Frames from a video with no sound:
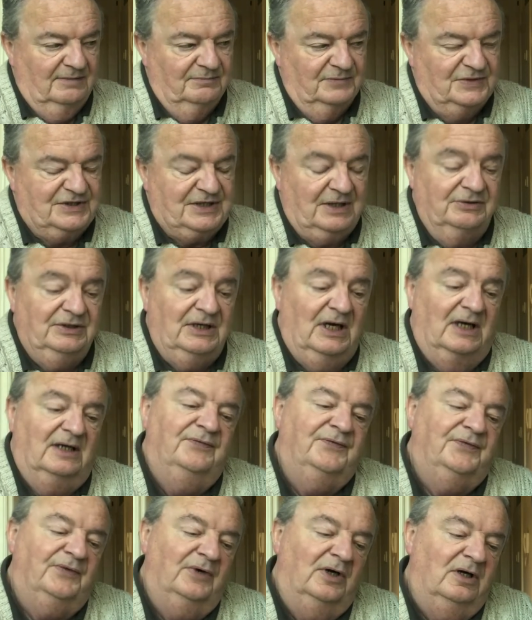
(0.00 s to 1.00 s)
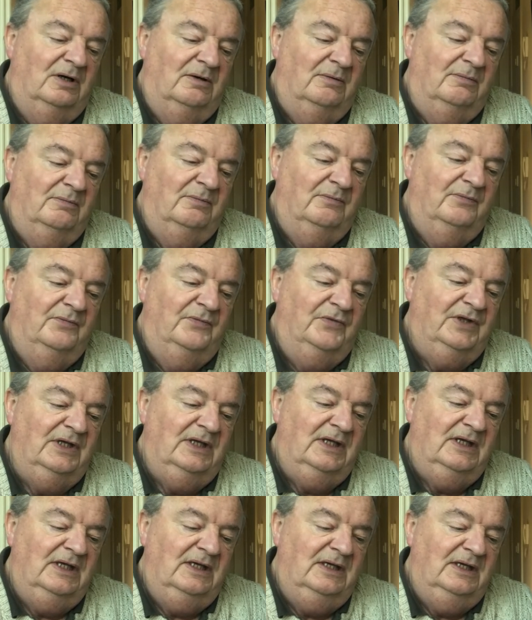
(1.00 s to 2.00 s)
So yeah, from
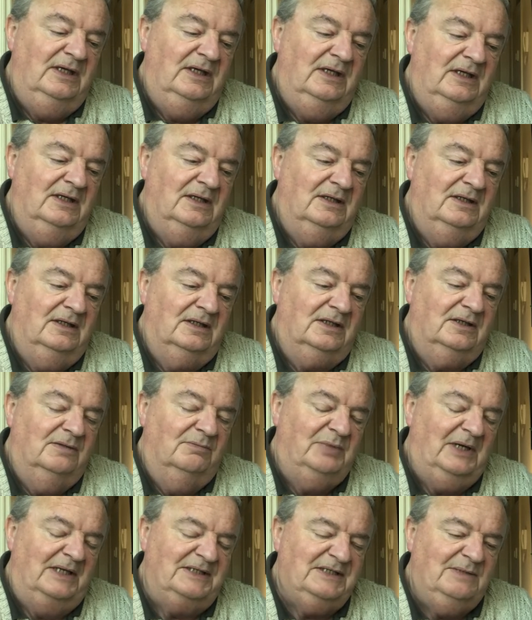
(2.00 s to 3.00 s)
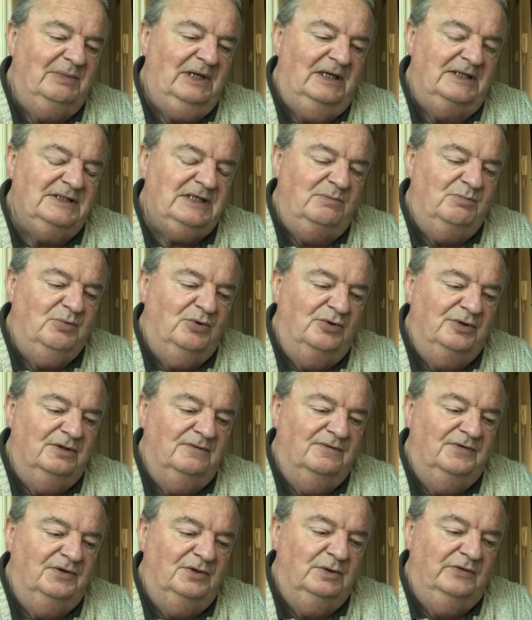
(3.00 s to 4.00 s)
the compatibility point
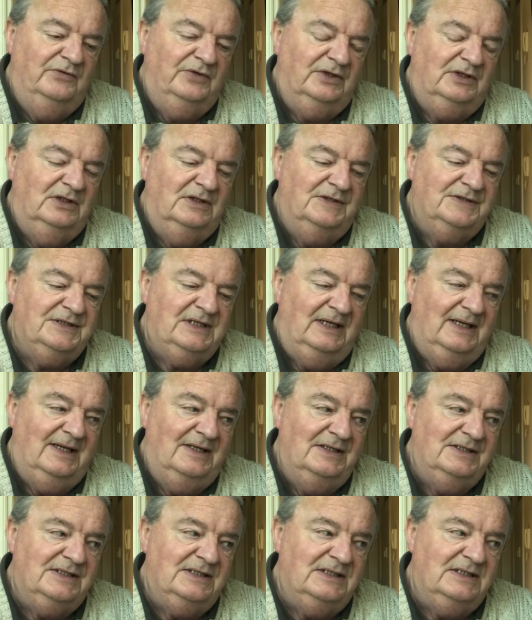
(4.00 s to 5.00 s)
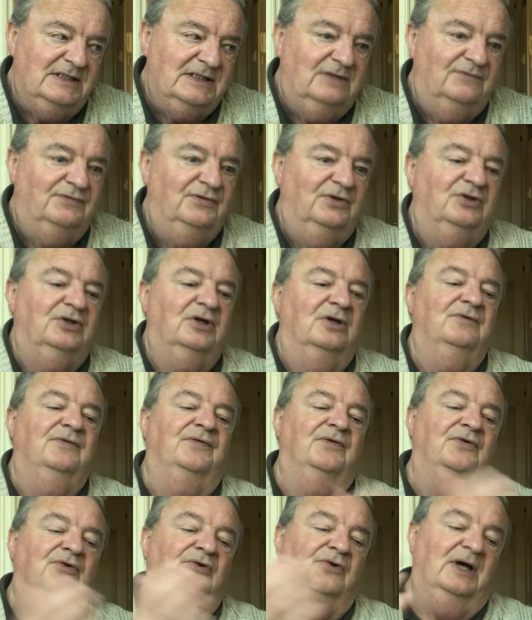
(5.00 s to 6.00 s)
of view with regard to lenses, if you go
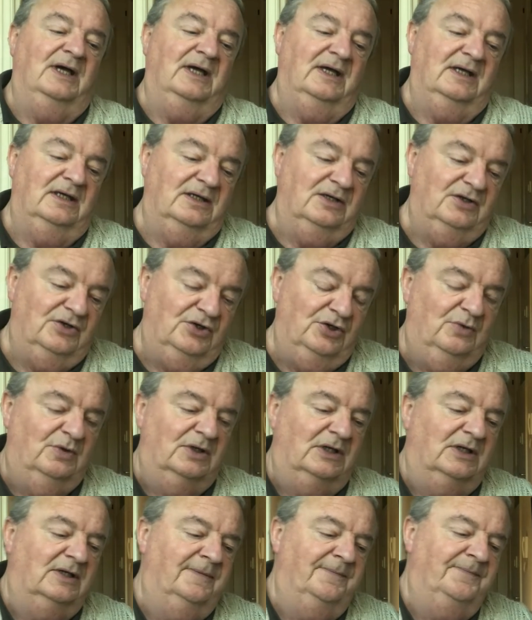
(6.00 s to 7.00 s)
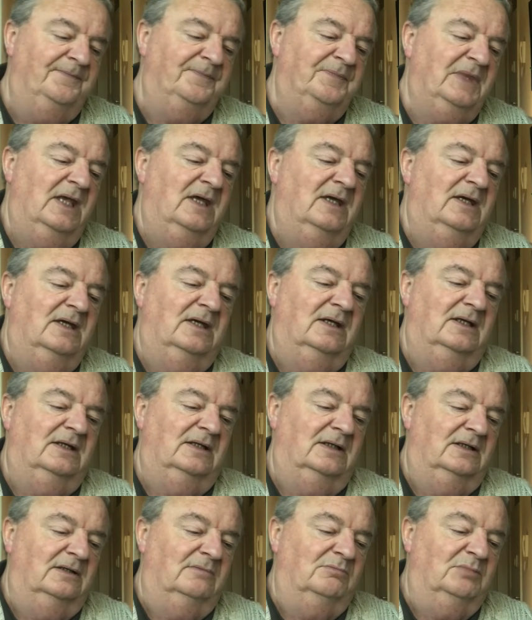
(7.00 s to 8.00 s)
for a newer
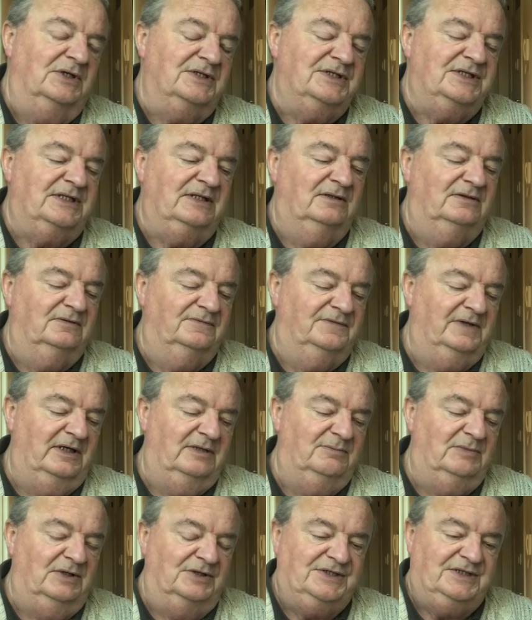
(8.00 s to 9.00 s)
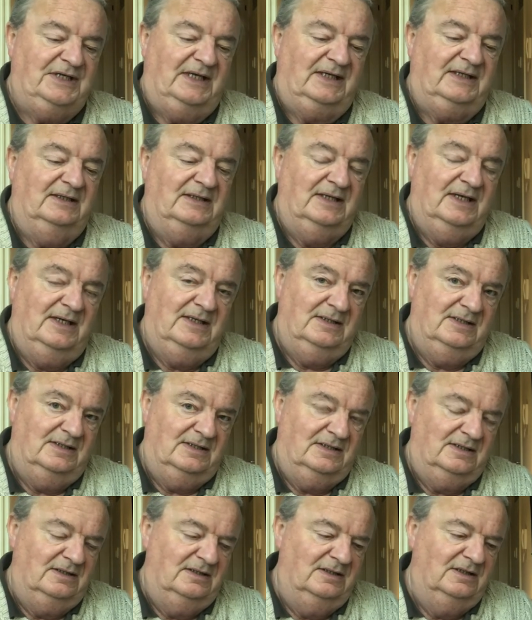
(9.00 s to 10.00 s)
but still very much
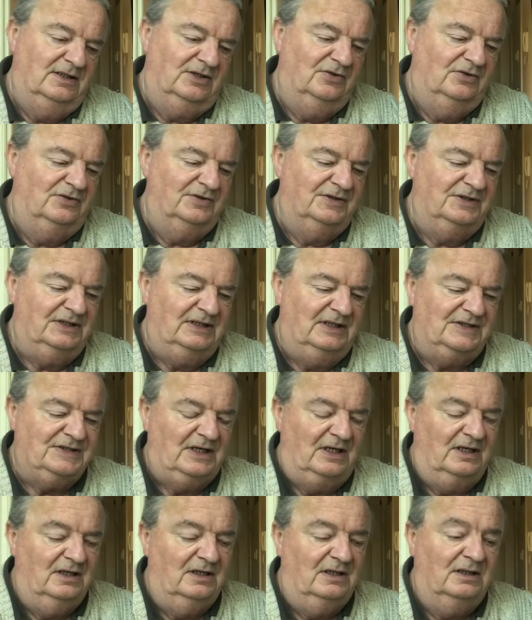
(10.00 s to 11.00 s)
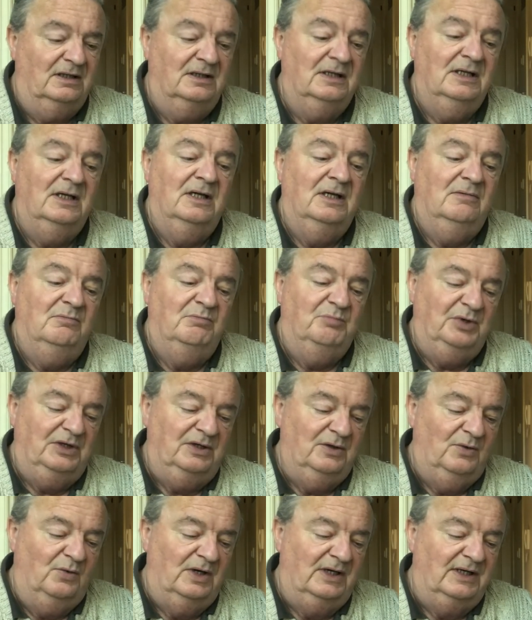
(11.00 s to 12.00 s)
second-hand Nikon DSLR, be
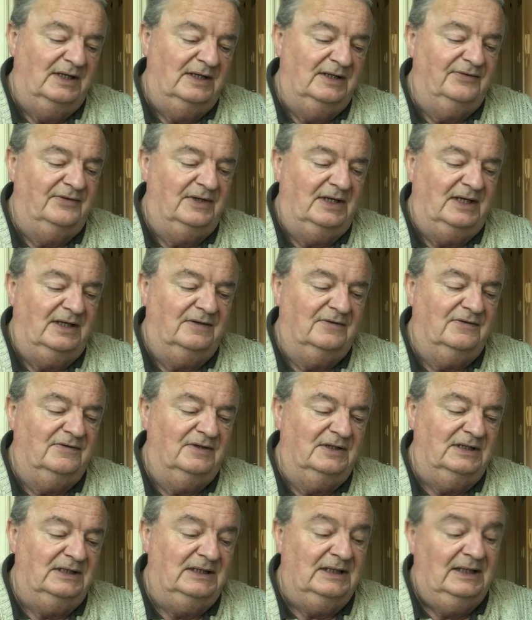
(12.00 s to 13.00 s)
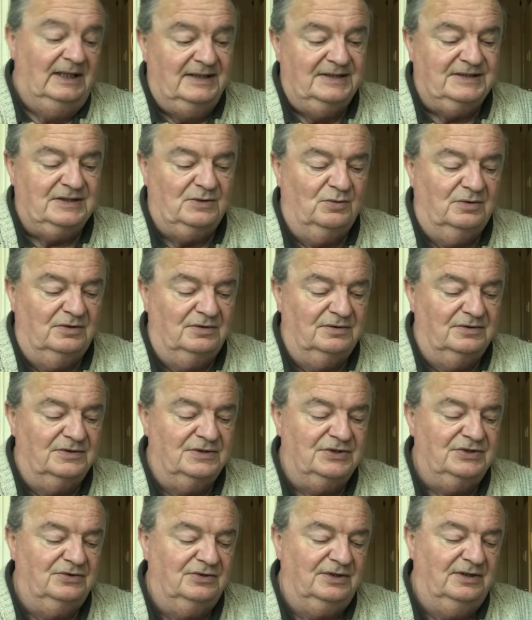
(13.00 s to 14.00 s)
aware that the later
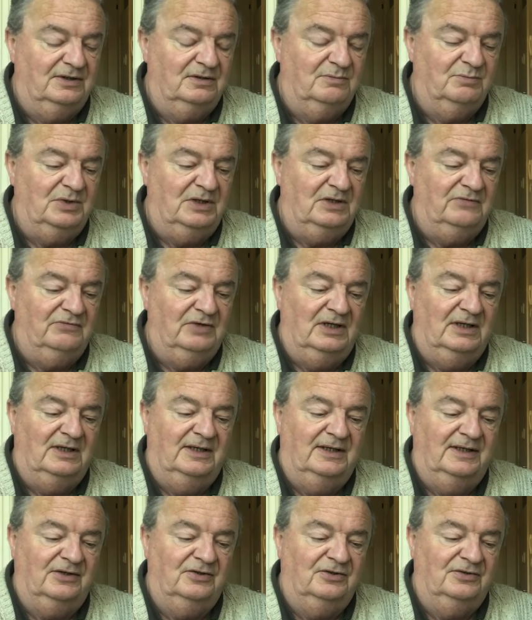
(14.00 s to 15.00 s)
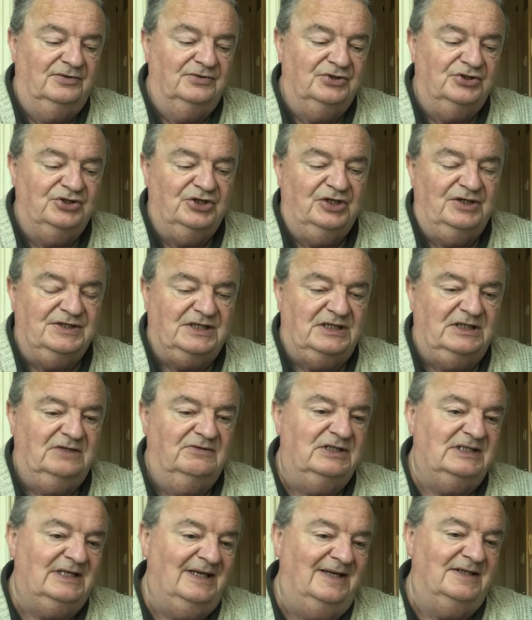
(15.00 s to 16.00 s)
ones you're going to be relying on
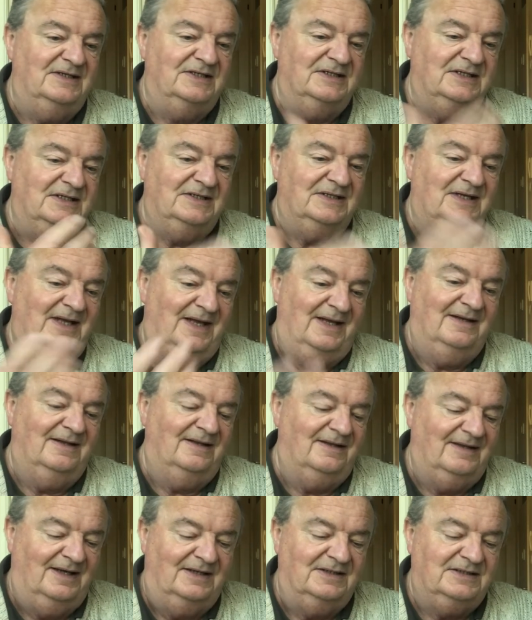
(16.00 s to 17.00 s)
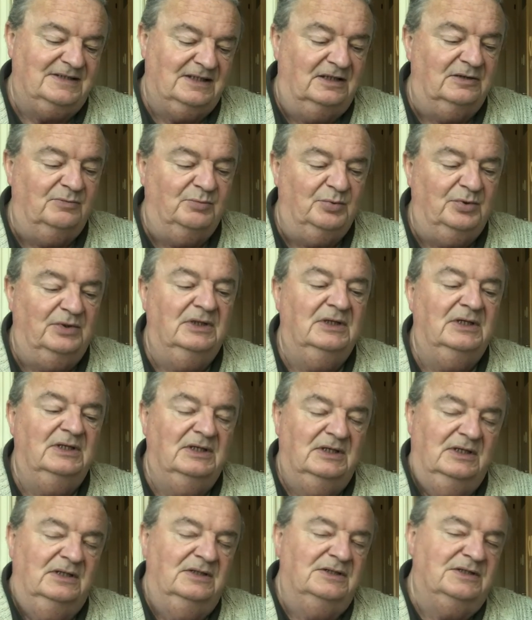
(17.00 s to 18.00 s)
G-series lenses and that type
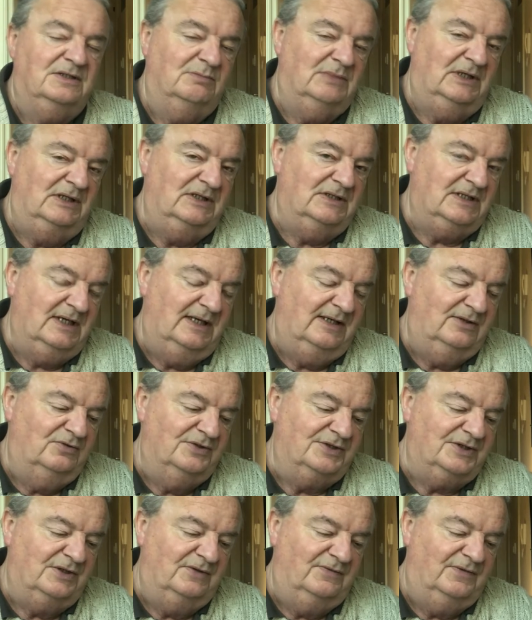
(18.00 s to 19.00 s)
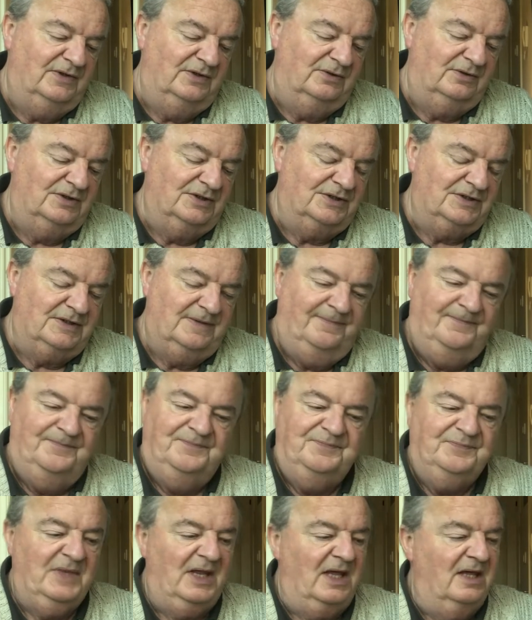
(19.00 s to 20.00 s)
to maintain autofocus.
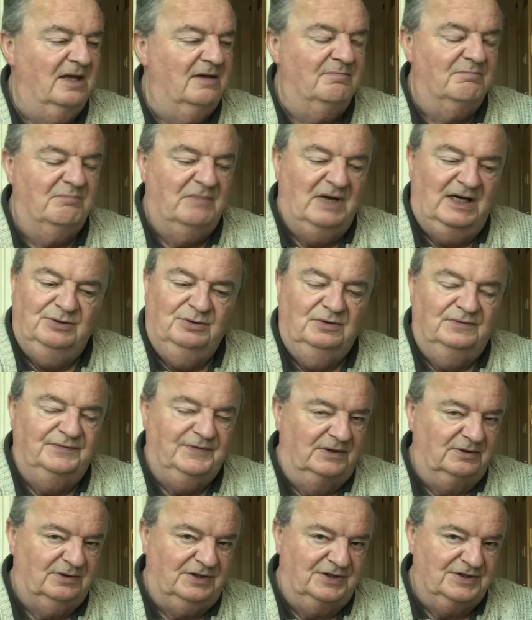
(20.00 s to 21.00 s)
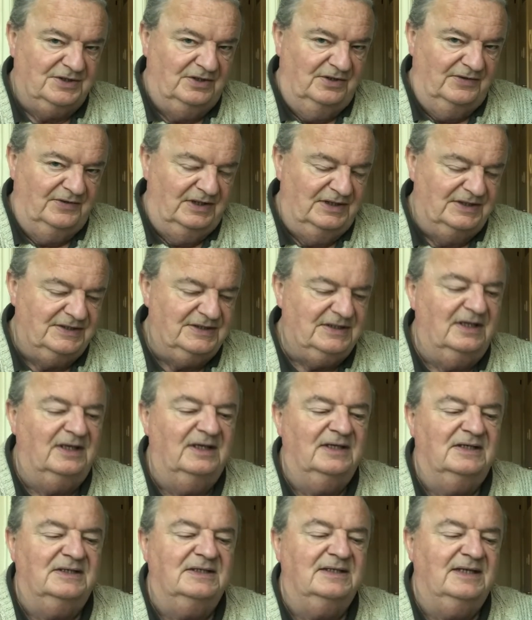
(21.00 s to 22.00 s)
Manual focus on this
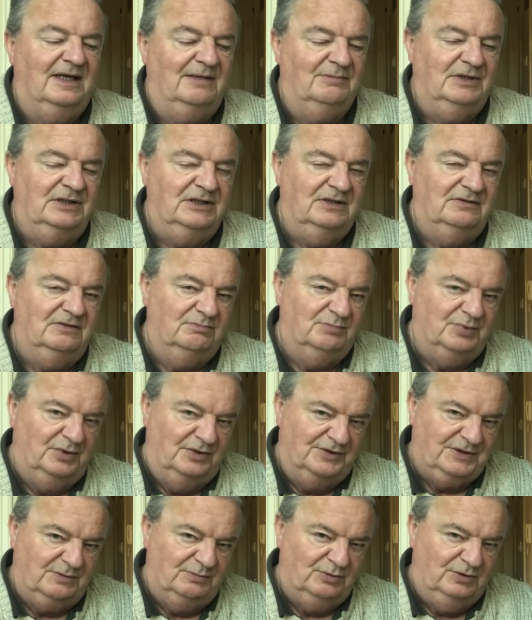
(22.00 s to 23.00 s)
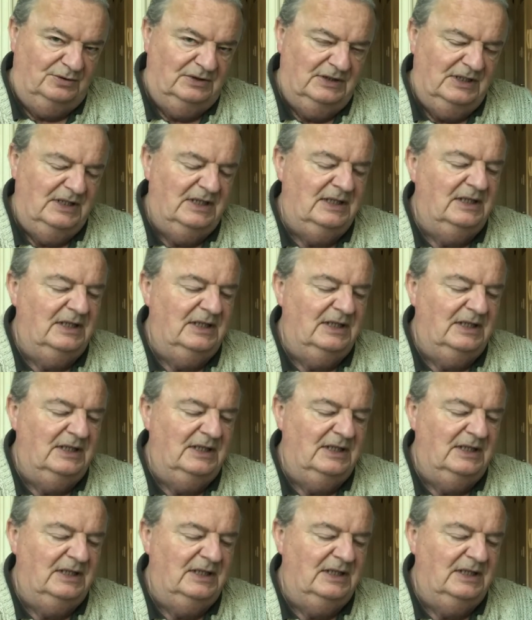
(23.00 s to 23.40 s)
is damn near impossible